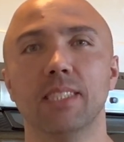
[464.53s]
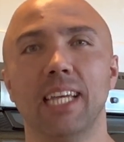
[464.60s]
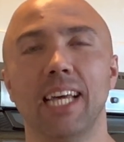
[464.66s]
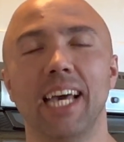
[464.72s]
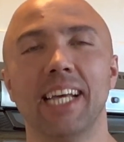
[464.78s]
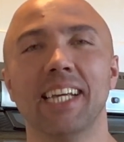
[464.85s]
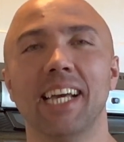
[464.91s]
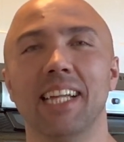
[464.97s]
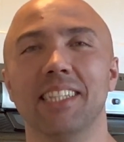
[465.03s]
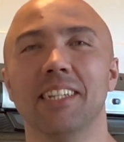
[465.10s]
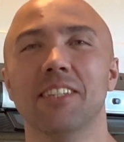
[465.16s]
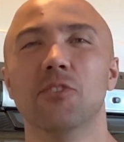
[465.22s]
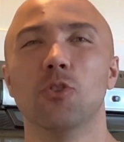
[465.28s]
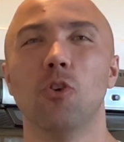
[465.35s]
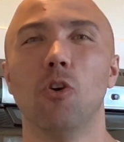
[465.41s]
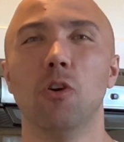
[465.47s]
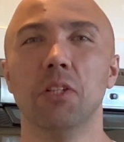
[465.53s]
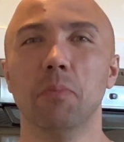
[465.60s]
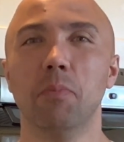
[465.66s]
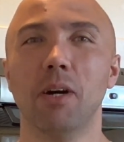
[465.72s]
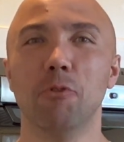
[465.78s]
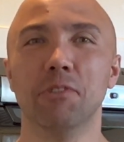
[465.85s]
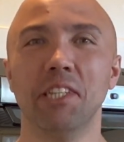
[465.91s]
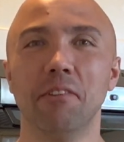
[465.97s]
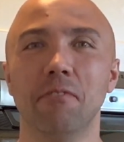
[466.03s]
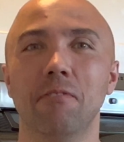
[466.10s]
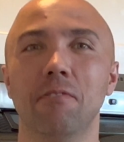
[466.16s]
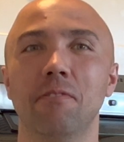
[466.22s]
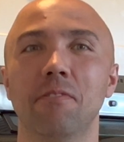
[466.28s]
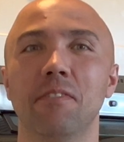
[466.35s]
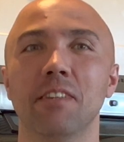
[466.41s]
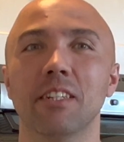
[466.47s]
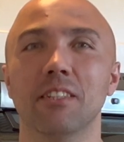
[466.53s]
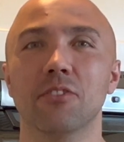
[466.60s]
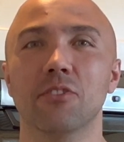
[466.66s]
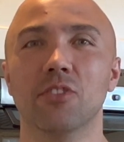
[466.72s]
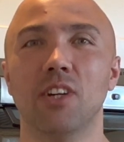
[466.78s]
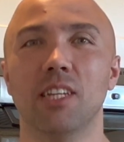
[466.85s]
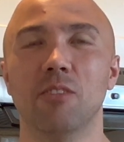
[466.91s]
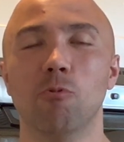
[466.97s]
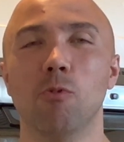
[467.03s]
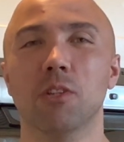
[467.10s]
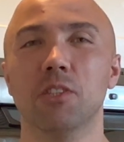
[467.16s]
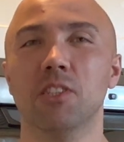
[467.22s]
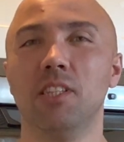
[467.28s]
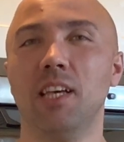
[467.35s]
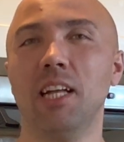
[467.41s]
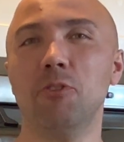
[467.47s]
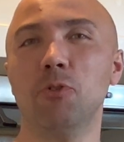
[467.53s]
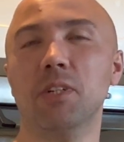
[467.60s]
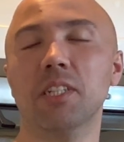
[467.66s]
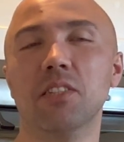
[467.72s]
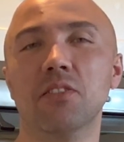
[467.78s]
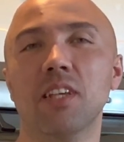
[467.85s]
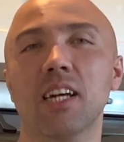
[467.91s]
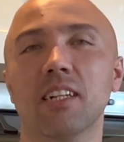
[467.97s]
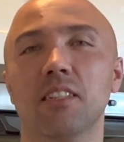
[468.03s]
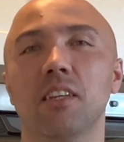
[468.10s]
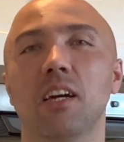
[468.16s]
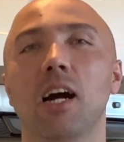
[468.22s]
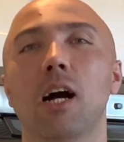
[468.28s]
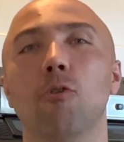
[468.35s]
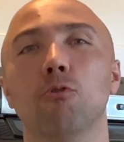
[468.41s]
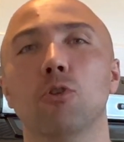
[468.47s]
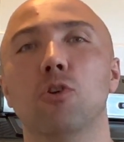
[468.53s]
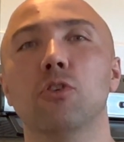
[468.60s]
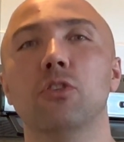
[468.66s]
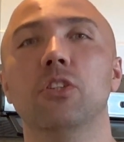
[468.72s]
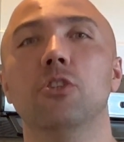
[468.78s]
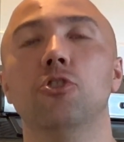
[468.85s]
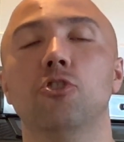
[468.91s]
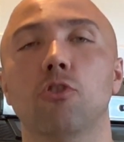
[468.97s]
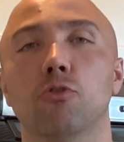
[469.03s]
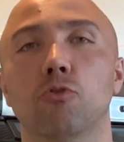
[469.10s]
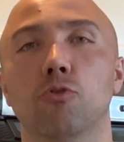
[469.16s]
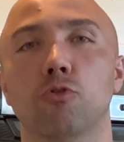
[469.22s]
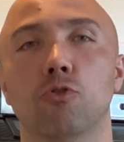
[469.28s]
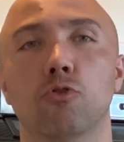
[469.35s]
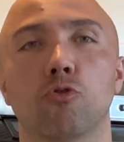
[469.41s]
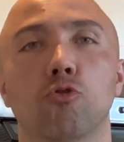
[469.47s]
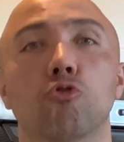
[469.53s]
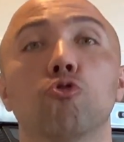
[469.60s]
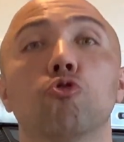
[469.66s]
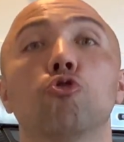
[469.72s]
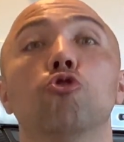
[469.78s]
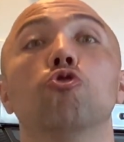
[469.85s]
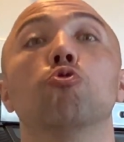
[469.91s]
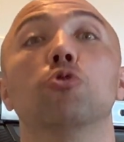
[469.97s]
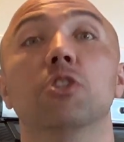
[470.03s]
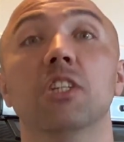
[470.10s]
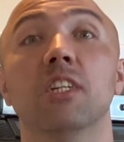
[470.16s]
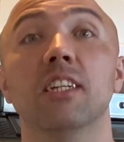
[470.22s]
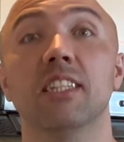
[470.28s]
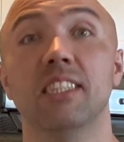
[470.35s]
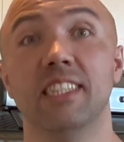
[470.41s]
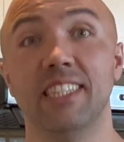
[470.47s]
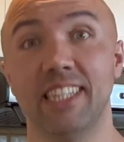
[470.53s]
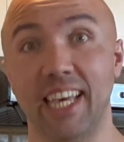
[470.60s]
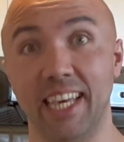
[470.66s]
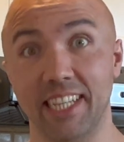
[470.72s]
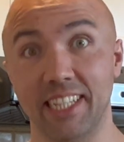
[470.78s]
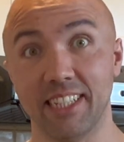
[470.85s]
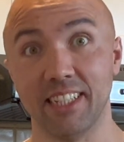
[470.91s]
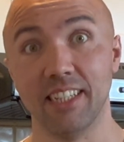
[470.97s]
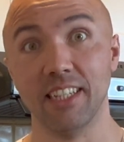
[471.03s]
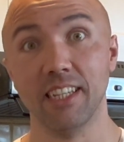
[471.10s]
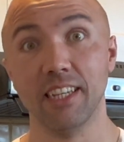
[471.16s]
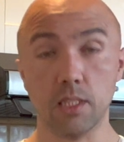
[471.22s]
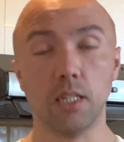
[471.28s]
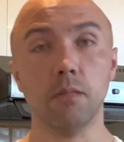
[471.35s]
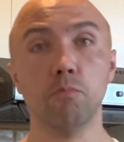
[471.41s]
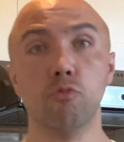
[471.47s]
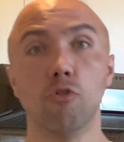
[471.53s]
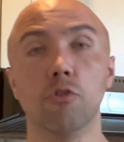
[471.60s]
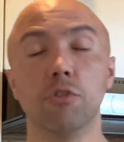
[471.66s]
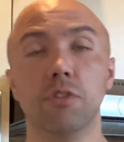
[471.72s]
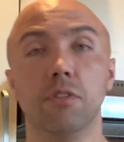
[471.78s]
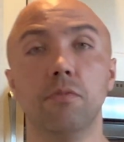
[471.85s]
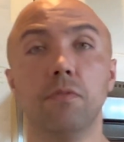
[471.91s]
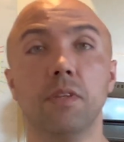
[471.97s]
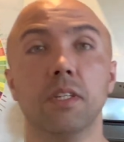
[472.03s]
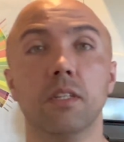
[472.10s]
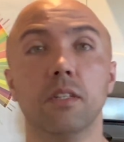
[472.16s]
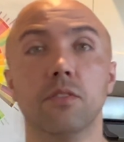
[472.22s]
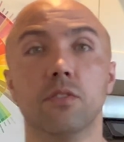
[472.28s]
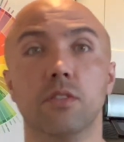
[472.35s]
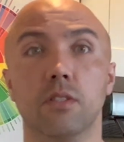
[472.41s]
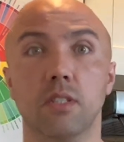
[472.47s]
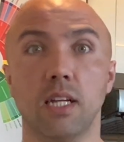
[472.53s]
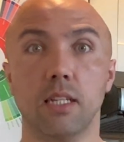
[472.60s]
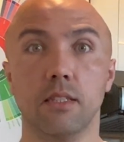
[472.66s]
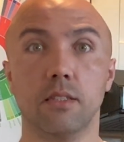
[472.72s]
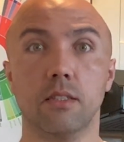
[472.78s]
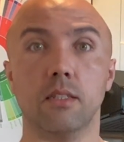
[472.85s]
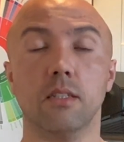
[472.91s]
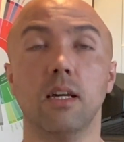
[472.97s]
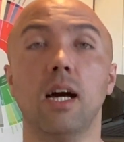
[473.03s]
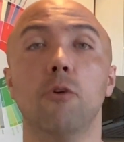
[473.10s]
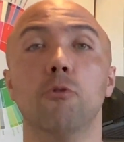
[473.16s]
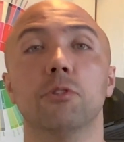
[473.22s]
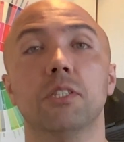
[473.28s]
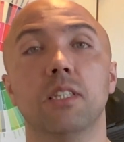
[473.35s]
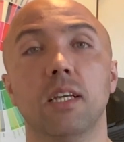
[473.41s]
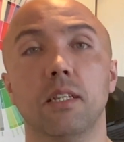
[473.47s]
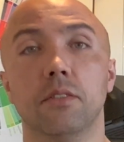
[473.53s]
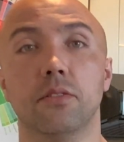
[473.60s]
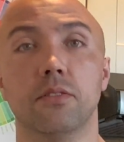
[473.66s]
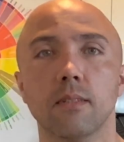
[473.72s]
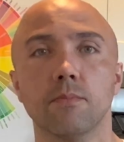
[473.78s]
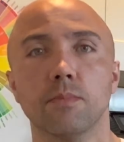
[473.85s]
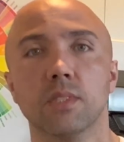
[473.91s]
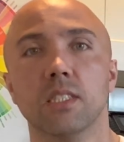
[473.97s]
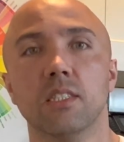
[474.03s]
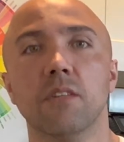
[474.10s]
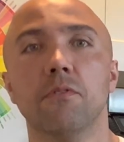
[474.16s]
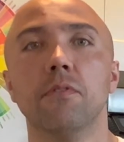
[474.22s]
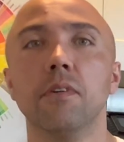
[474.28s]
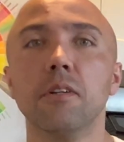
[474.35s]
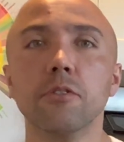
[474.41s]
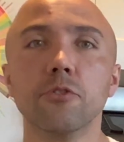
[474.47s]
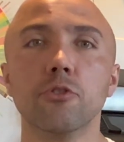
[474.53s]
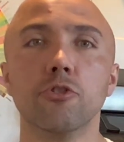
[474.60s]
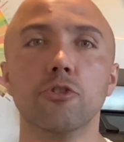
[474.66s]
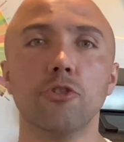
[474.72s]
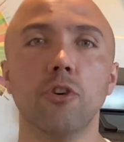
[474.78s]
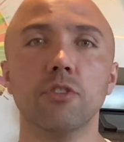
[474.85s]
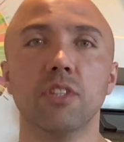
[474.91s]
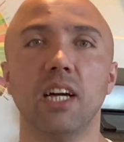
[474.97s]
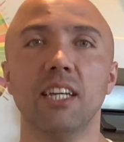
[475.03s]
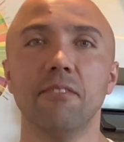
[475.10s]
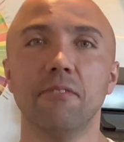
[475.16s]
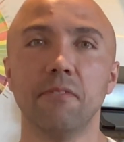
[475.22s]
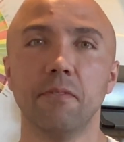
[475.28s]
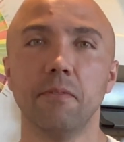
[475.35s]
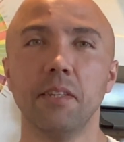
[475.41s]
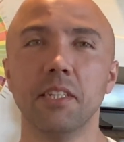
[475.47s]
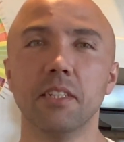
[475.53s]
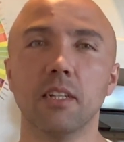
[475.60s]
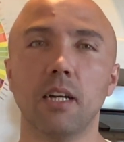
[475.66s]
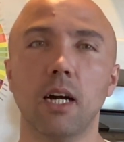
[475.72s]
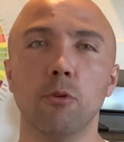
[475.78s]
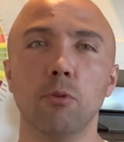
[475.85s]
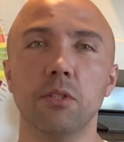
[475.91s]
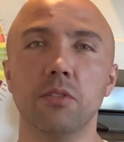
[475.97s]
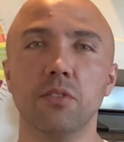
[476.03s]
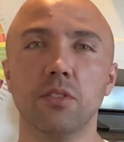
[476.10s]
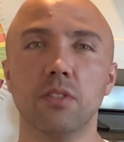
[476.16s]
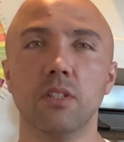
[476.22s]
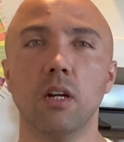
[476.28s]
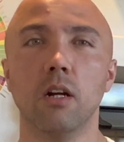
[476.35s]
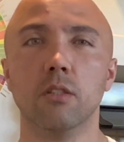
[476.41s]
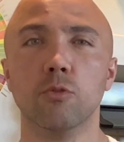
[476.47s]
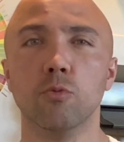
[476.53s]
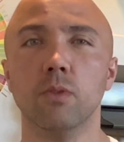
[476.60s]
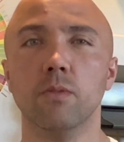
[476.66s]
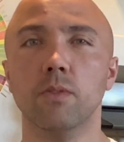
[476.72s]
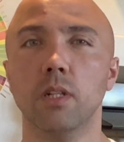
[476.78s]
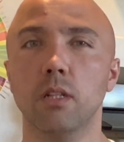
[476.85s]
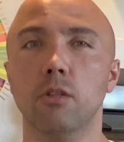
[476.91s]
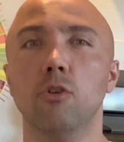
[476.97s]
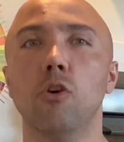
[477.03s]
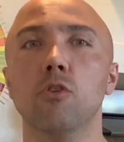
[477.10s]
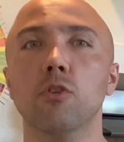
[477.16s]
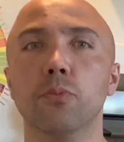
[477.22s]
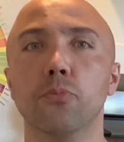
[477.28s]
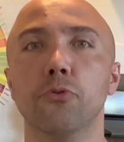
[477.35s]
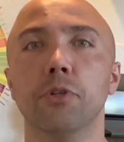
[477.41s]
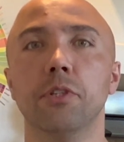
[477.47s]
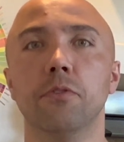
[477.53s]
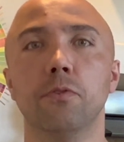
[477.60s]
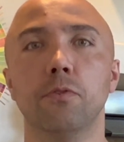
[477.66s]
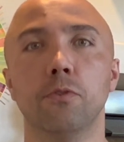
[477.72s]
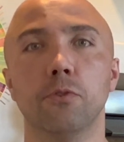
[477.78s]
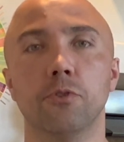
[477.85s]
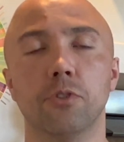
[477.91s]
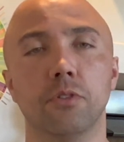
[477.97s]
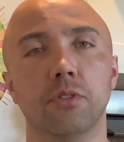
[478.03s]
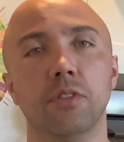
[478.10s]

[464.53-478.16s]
Again, it's all about the feel, so I won't tell you exactly how long the shot should take. The important thing is how it tastes. The first shot, I think I will start with the long pre-infusion.